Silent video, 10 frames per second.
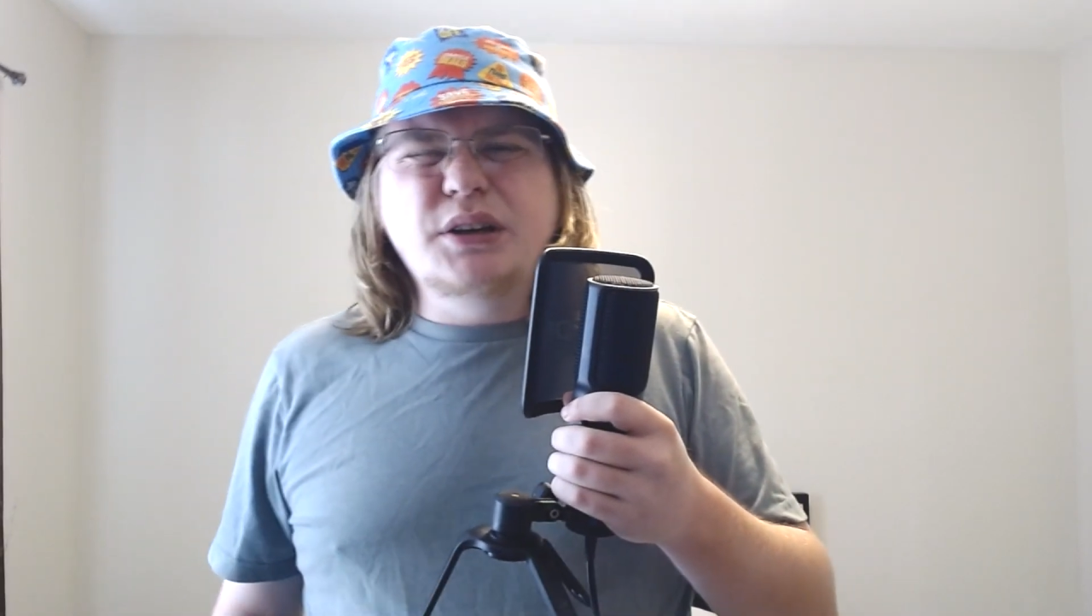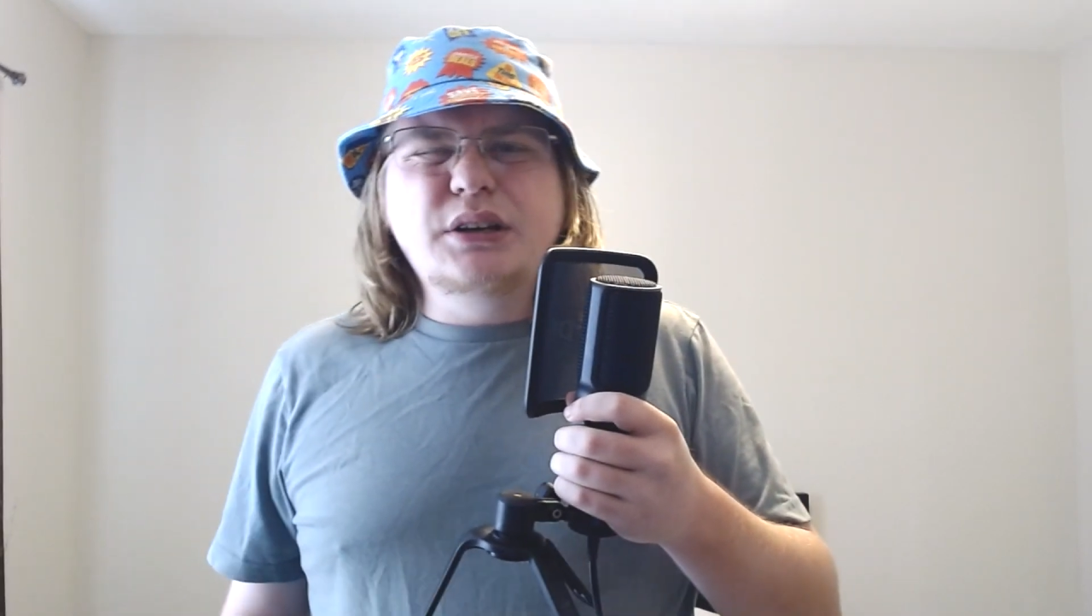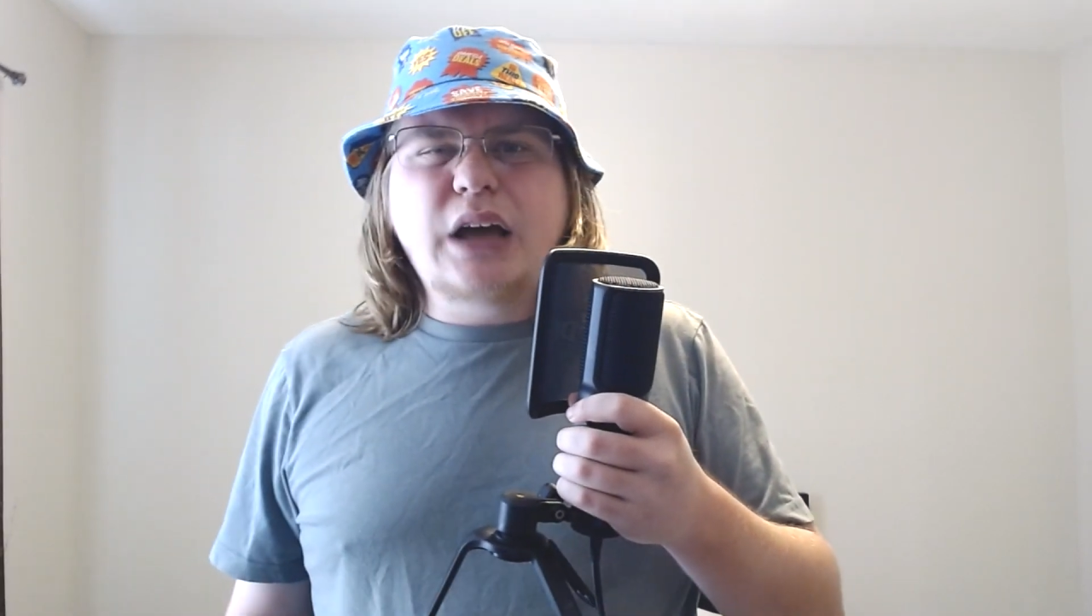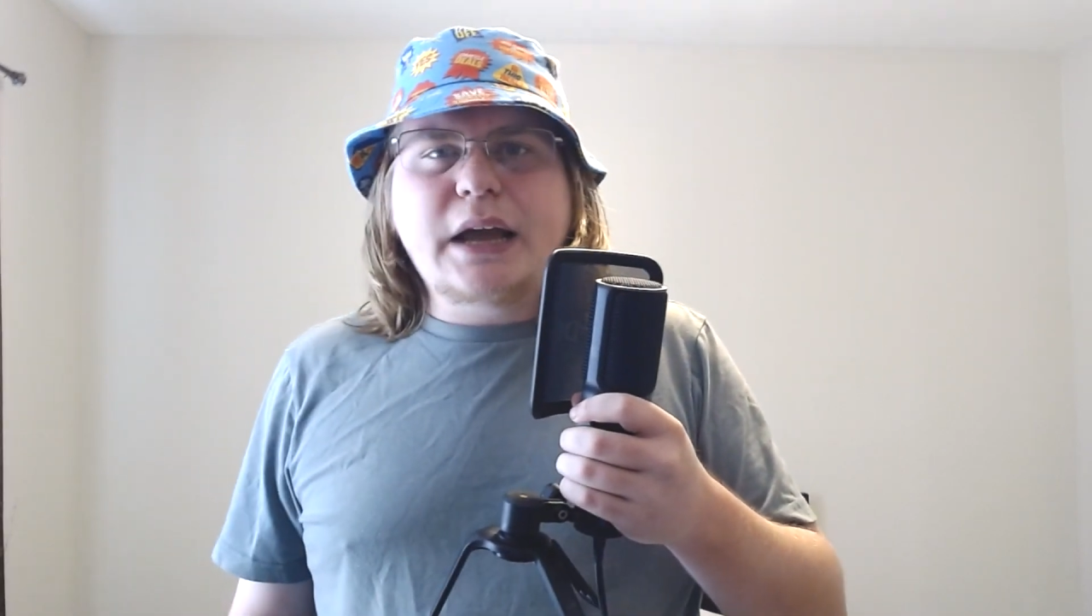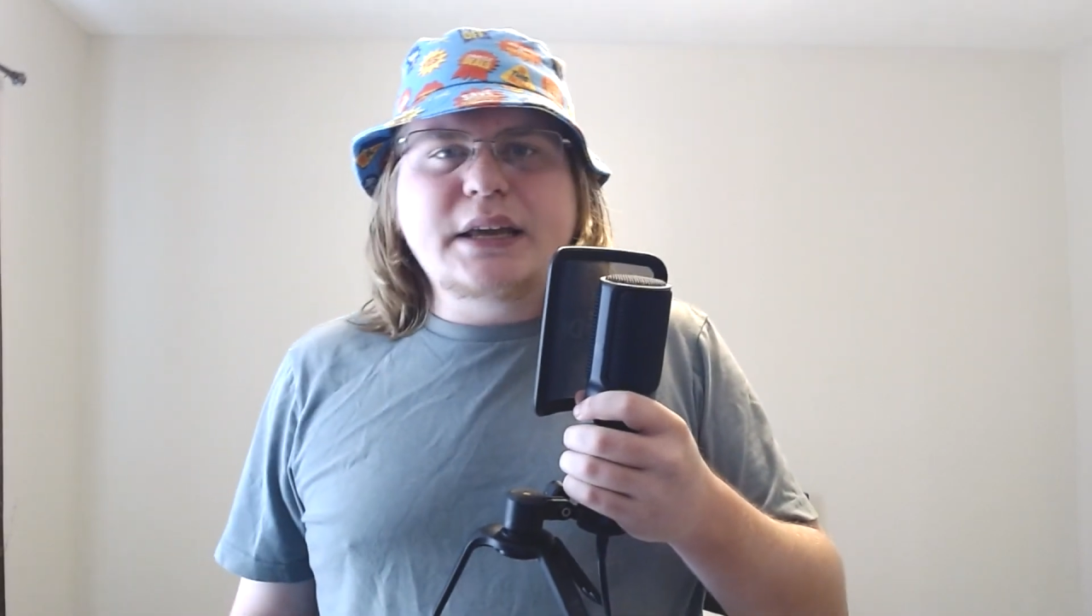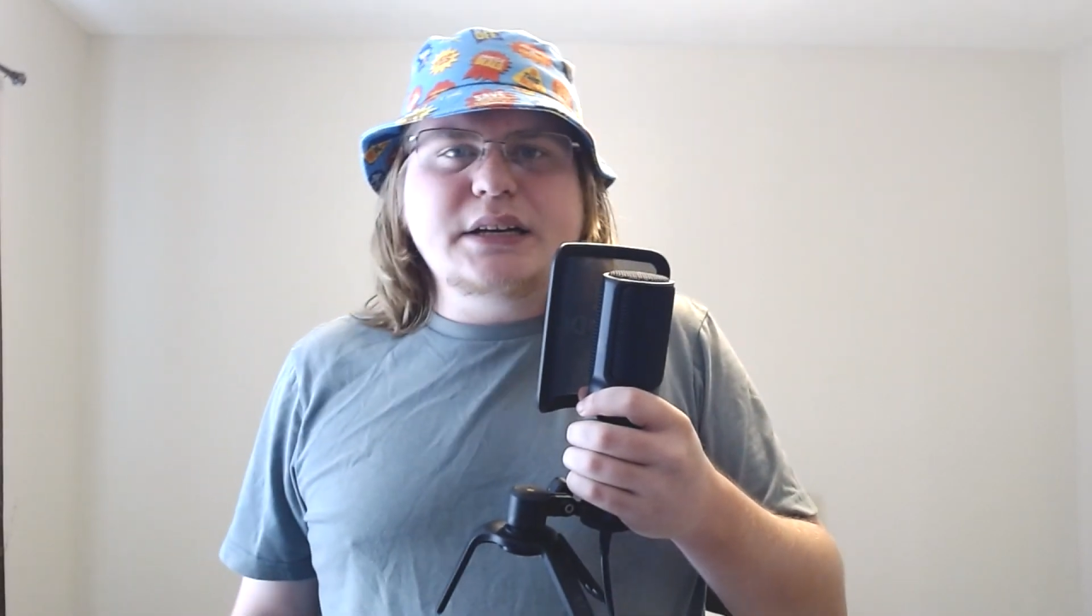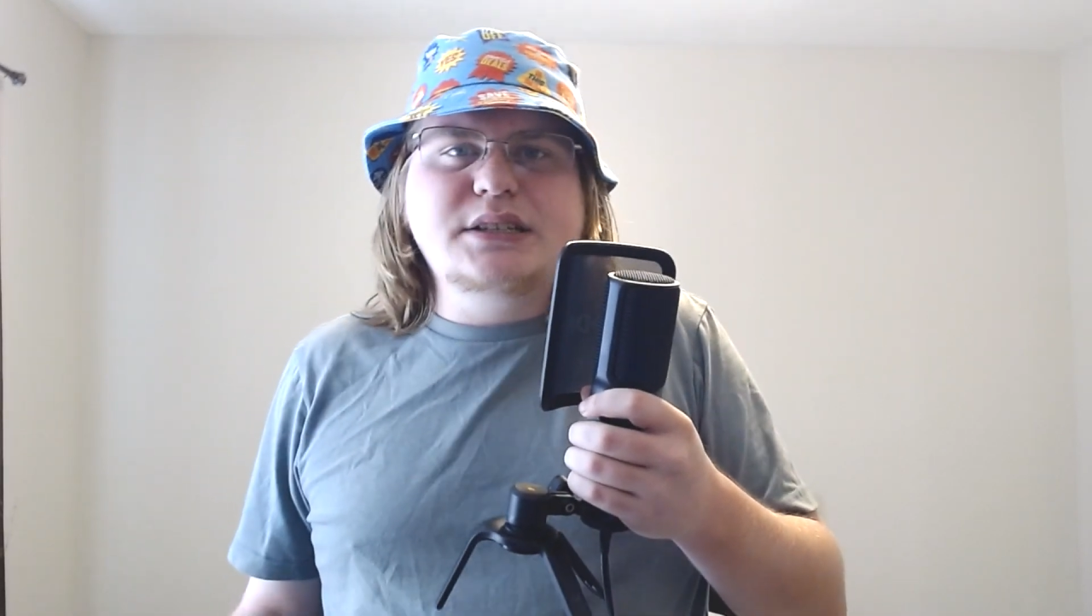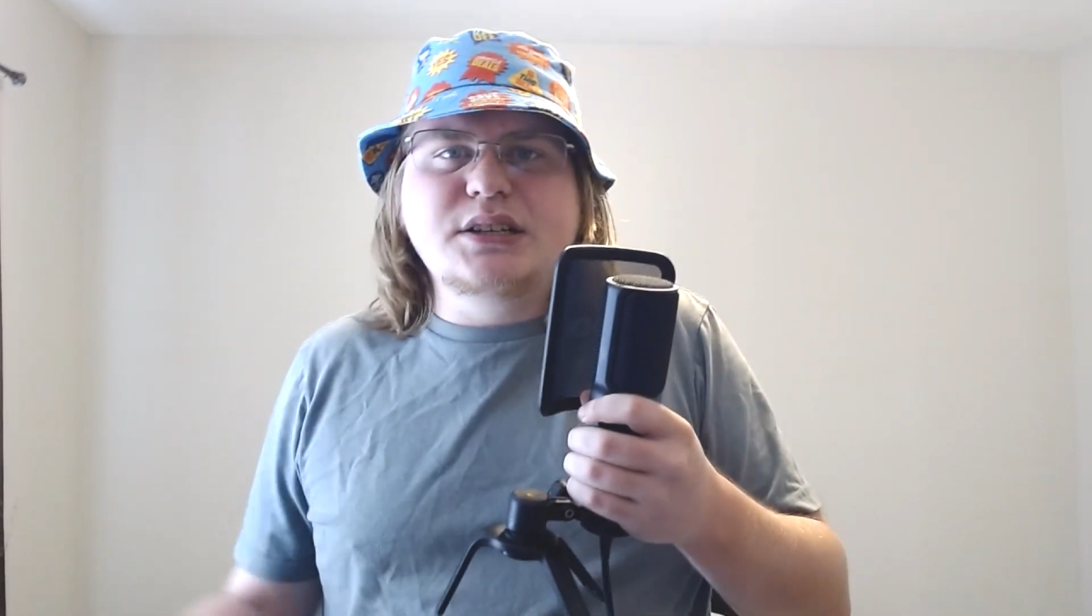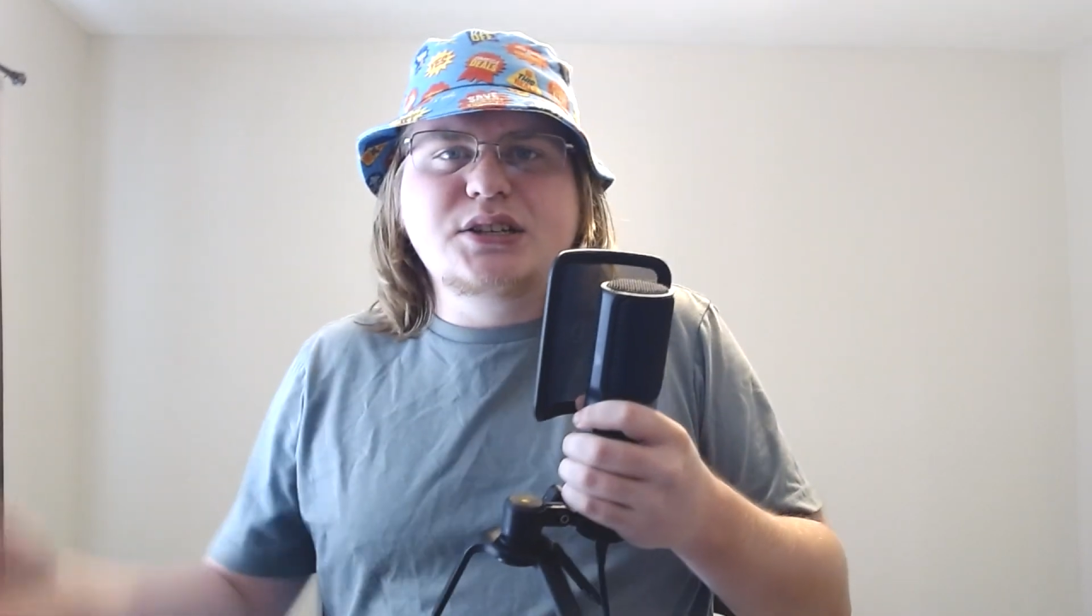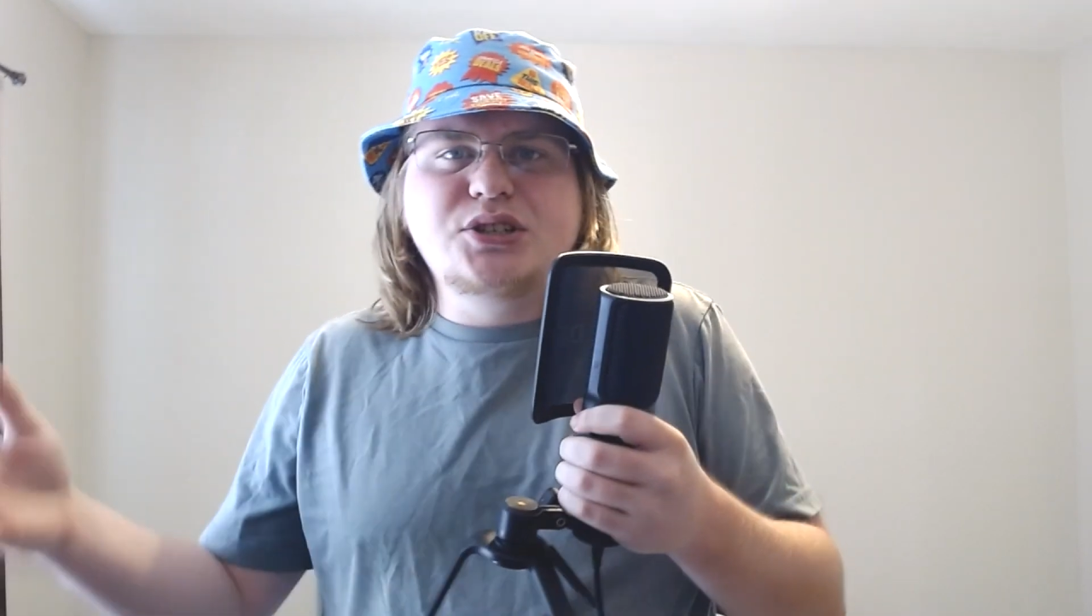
but I guess